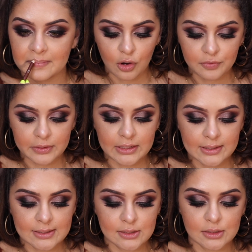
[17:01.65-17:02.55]
Hopefully
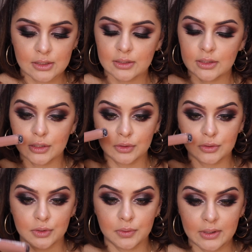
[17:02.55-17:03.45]
this little
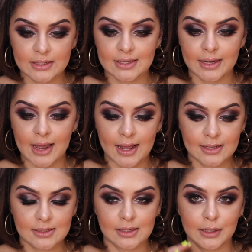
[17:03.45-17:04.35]
nude is like
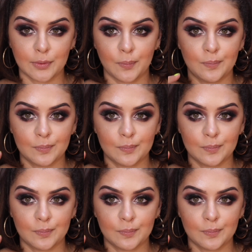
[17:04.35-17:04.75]
as like